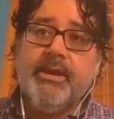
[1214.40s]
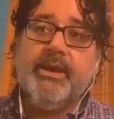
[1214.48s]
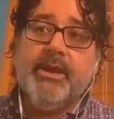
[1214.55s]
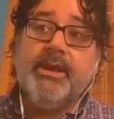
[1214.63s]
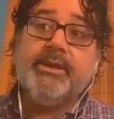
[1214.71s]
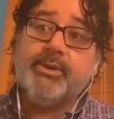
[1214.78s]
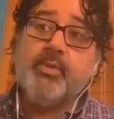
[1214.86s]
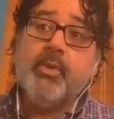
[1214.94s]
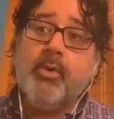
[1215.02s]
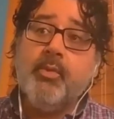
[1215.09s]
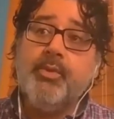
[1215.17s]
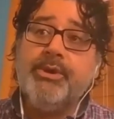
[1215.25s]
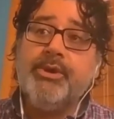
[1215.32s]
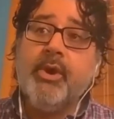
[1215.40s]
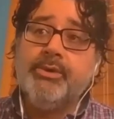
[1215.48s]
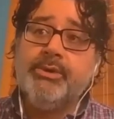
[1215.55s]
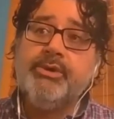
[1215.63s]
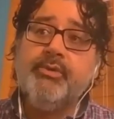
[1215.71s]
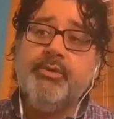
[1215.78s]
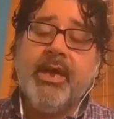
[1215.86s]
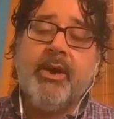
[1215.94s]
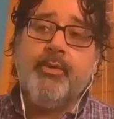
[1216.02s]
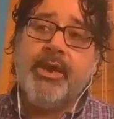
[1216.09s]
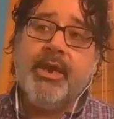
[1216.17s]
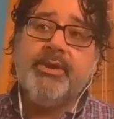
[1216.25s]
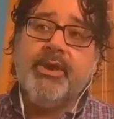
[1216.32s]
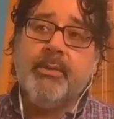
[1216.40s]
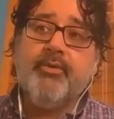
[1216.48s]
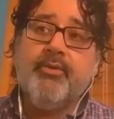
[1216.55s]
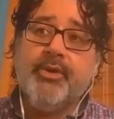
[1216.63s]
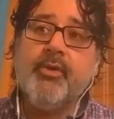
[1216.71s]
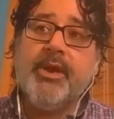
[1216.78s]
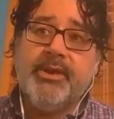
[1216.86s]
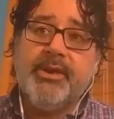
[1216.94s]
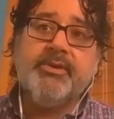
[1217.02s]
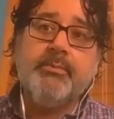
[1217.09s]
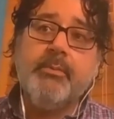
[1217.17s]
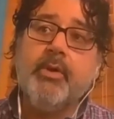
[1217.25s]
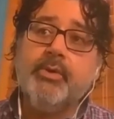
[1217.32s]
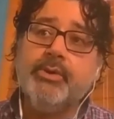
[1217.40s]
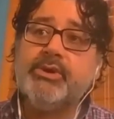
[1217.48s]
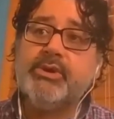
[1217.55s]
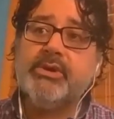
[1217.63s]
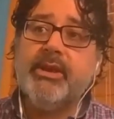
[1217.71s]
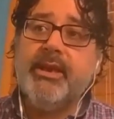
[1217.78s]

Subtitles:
it's what we don't do that we end up regretting the most.